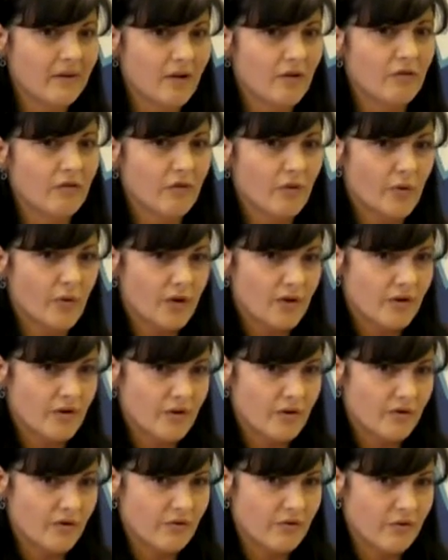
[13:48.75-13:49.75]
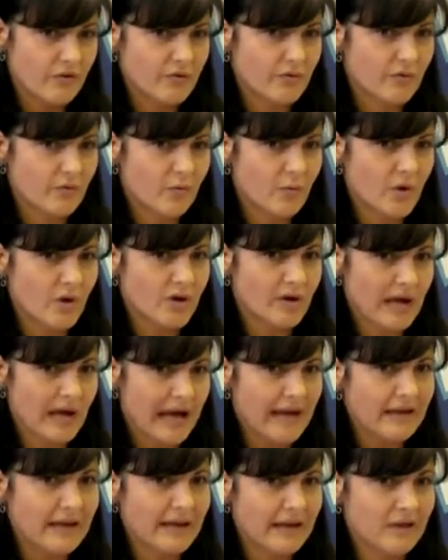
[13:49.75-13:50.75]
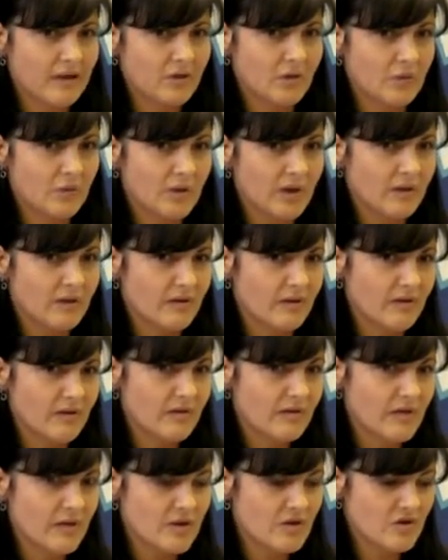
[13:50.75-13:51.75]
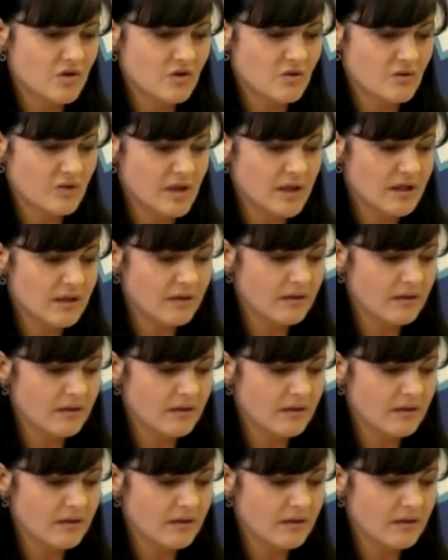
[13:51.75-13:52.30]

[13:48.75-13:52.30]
for what I can do in this century,